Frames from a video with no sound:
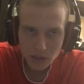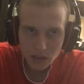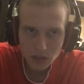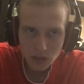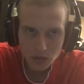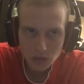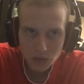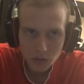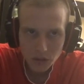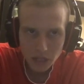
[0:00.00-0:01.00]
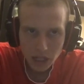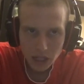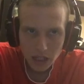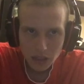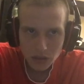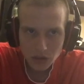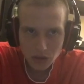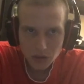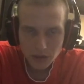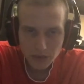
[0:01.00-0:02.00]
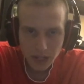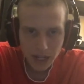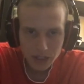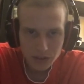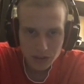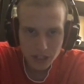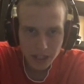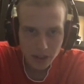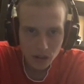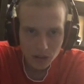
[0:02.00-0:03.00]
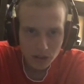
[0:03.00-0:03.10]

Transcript: So those are the factors there.